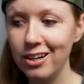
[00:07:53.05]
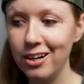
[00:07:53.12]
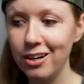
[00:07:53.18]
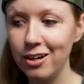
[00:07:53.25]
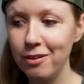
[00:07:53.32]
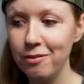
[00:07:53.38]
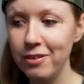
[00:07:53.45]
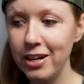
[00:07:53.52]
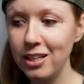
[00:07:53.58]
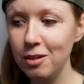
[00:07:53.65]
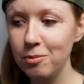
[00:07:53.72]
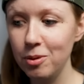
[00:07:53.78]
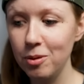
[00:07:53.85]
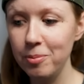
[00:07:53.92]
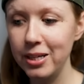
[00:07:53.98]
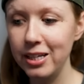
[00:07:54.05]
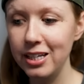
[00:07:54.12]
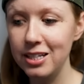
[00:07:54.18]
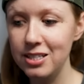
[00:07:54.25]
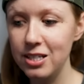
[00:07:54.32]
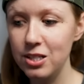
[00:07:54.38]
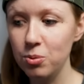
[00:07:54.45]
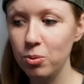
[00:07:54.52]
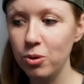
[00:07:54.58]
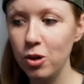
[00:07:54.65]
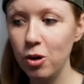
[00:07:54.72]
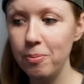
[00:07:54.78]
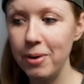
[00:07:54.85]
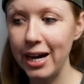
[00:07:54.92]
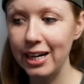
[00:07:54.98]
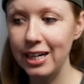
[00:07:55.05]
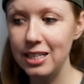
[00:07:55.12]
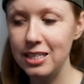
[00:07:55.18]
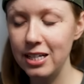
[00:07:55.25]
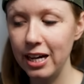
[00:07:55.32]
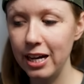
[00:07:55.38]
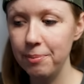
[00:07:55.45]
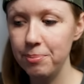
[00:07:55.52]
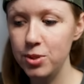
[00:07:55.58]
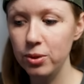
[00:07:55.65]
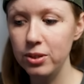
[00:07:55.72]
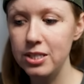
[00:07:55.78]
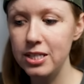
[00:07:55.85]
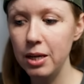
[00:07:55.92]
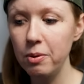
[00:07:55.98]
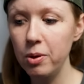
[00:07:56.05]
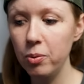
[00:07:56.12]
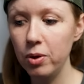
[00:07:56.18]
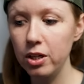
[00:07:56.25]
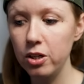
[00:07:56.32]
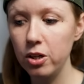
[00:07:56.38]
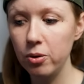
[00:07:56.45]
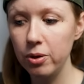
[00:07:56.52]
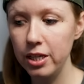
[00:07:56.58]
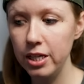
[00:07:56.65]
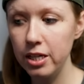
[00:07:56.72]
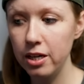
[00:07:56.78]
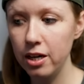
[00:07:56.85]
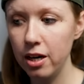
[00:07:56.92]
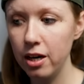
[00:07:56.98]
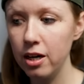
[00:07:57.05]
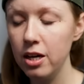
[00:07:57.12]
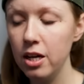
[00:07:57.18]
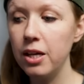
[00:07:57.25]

are available because this will go back in time. So let's say we want to go here.